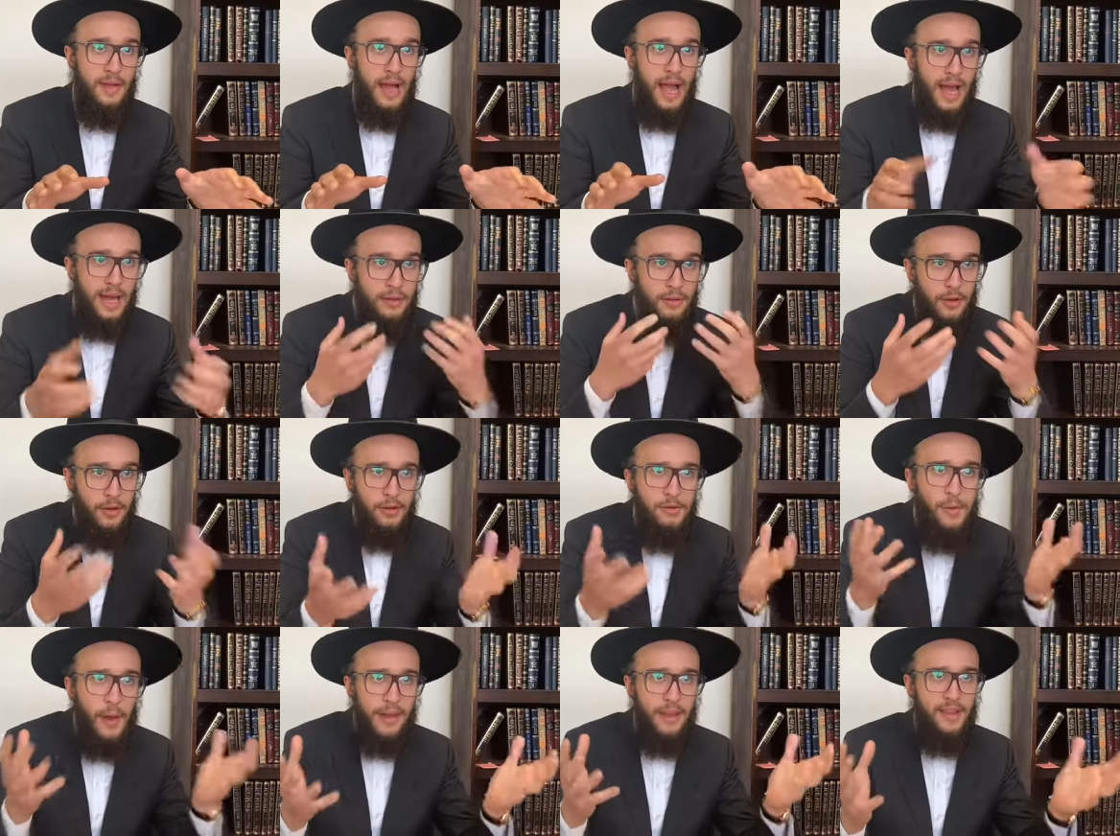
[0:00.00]
I know
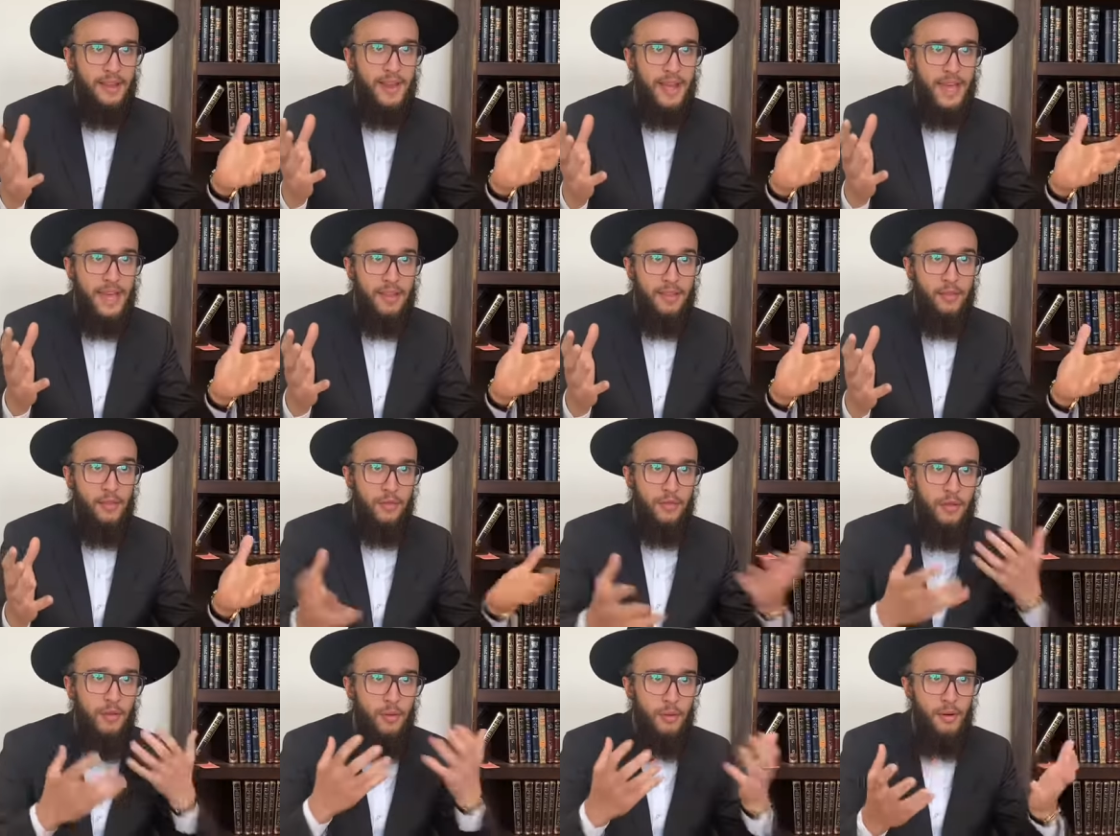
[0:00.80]
you bought a ticket.
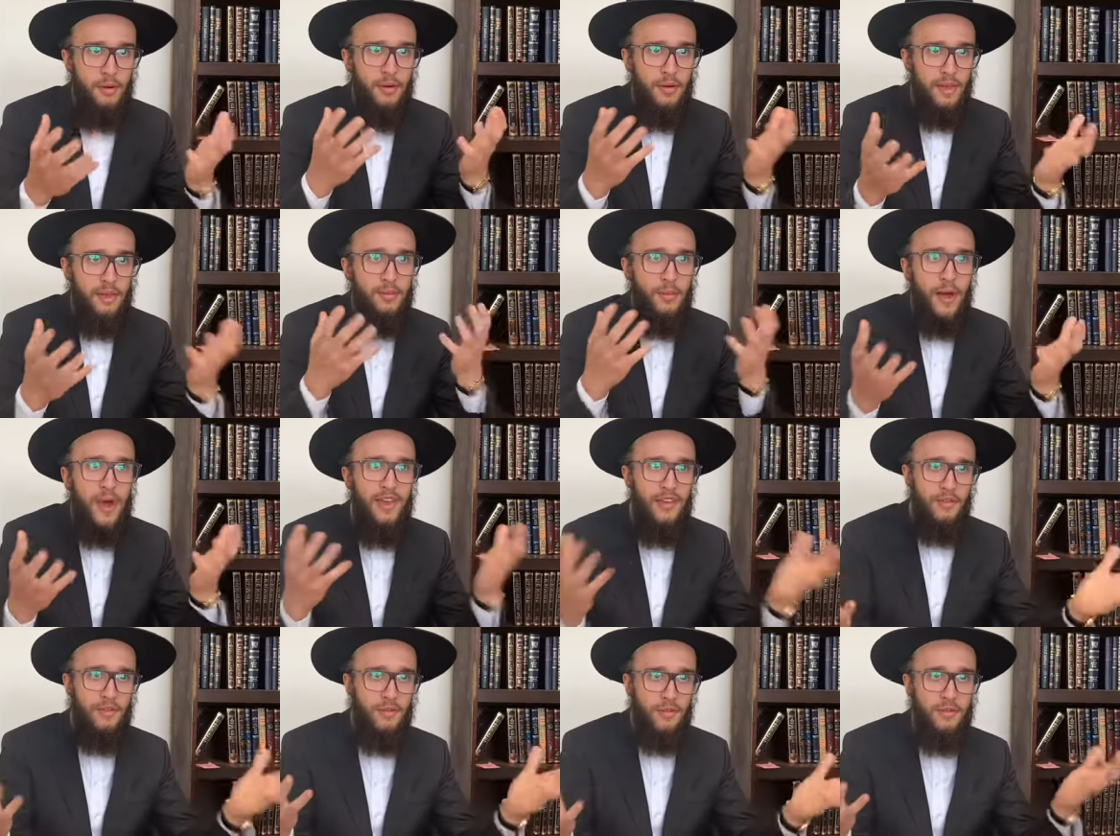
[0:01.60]
There's no worries. Why are
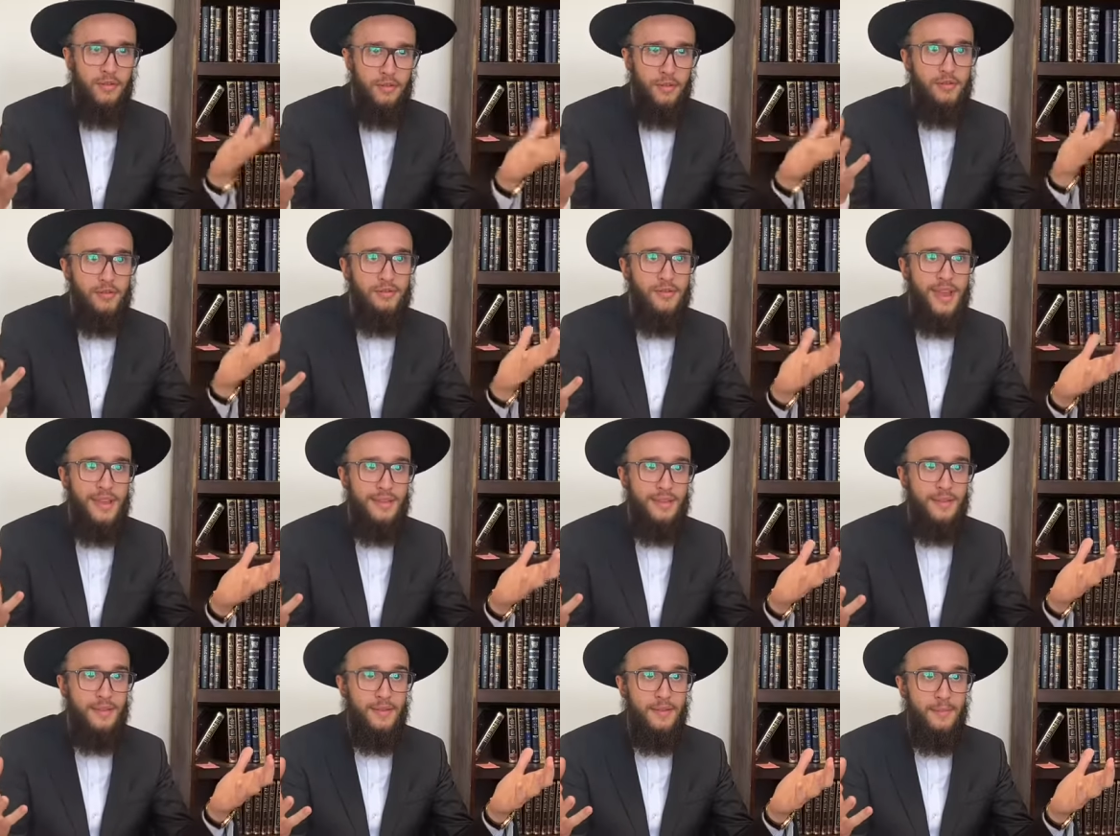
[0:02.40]
you so stressed?"